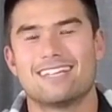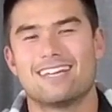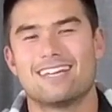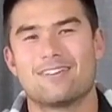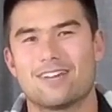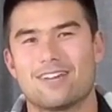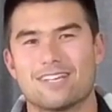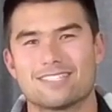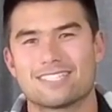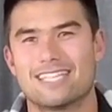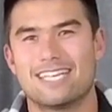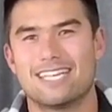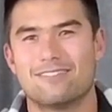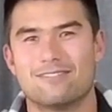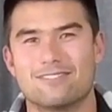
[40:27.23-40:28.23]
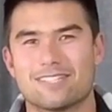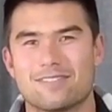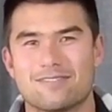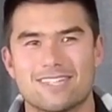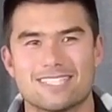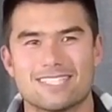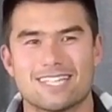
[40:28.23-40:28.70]
when I was a kid, for some
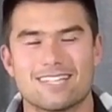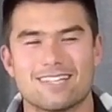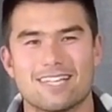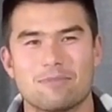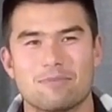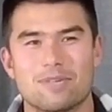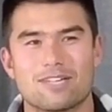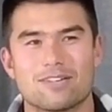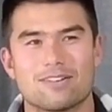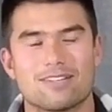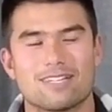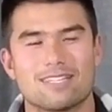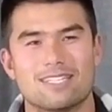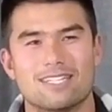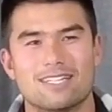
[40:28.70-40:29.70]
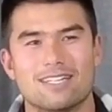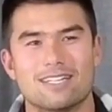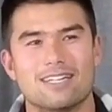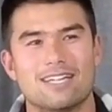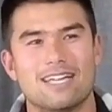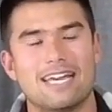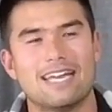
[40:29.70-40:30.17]
reason, I thought that'd be a cool thing to do.
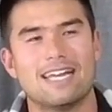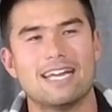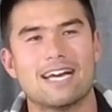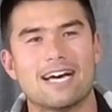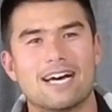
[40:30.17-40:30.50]
And